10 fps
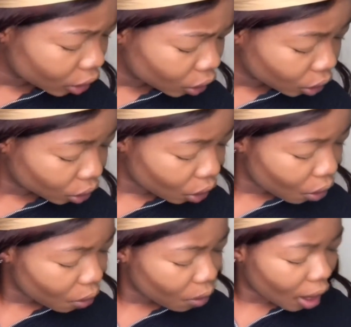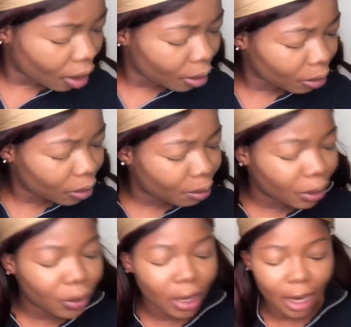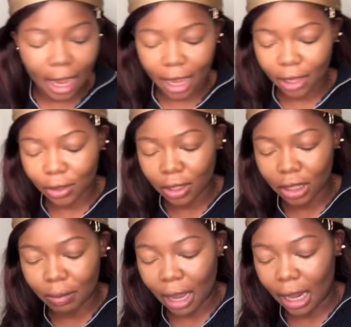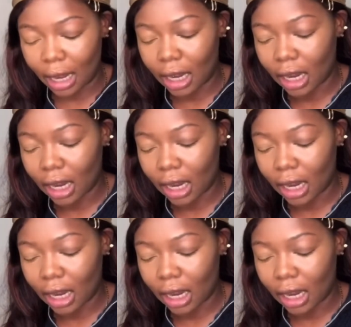so i'll be going higher to use my